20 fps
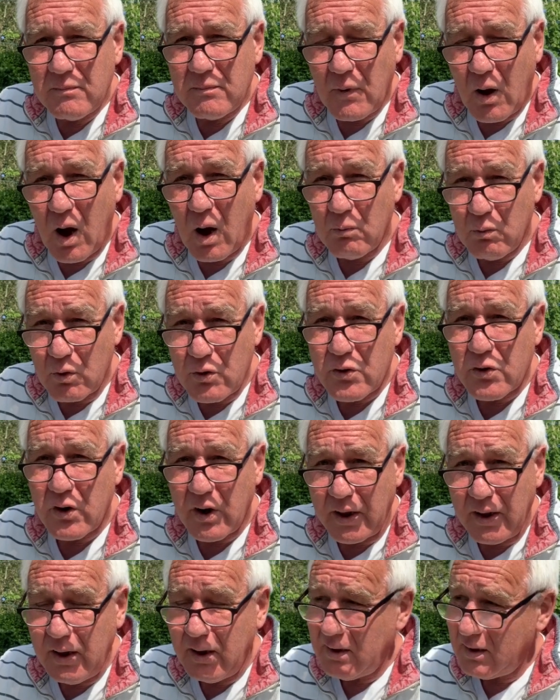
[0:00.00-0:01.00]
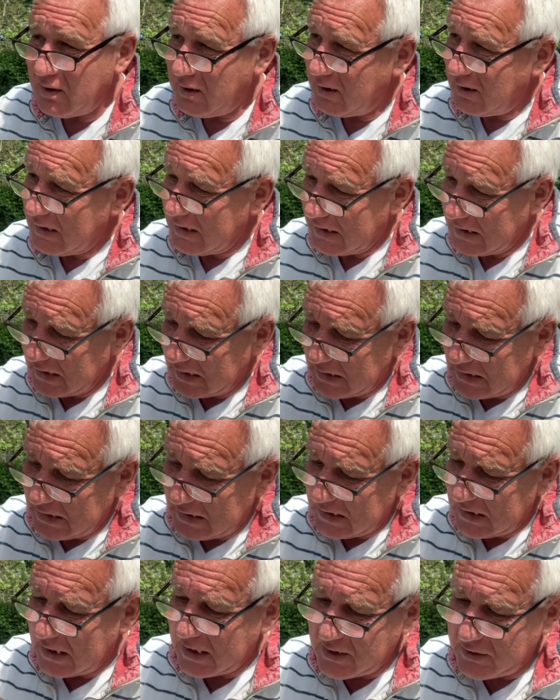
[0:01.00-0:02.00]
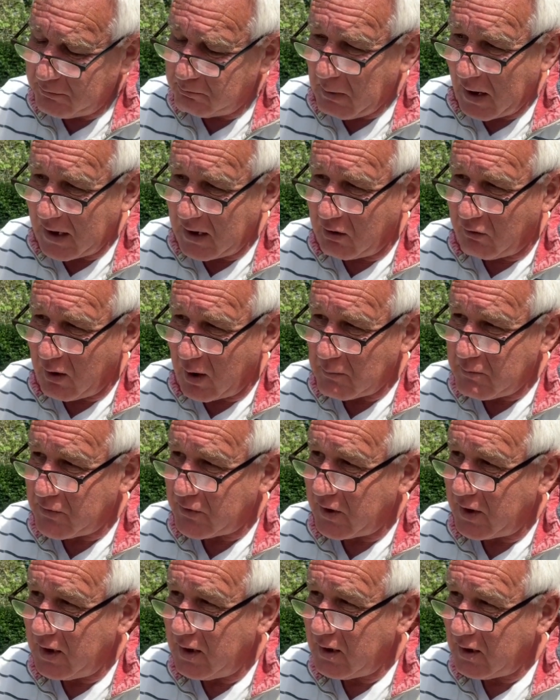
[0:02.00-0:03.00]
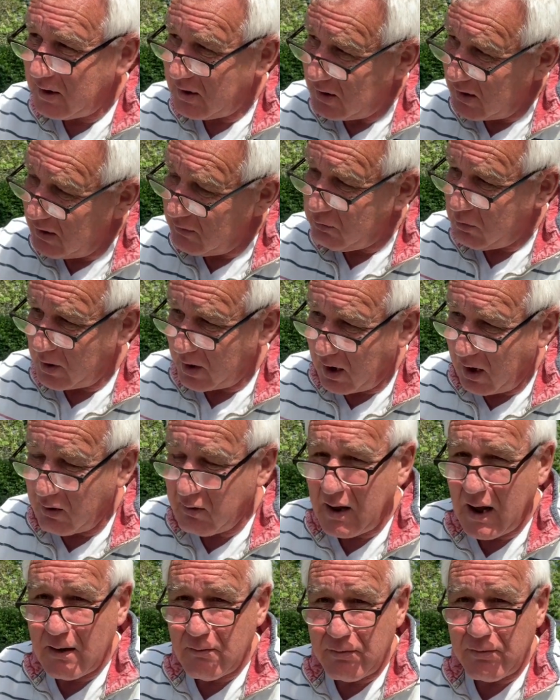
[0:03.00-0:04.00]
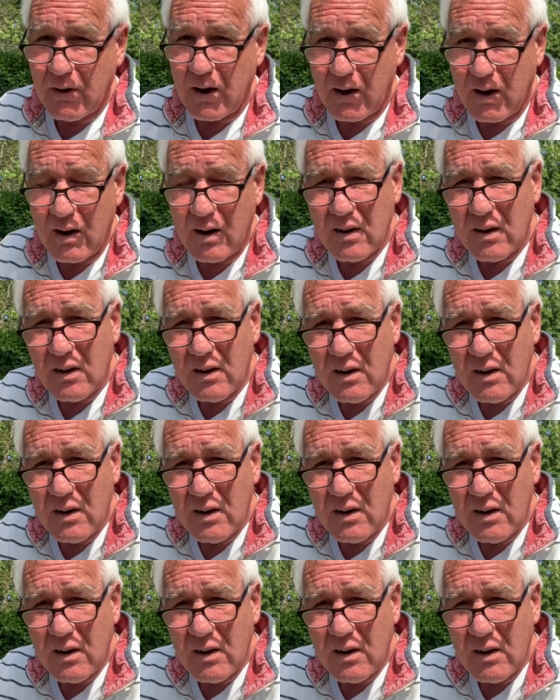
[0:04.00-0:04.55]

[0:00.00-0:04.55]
I will treat this bankruptcy, if we go that far,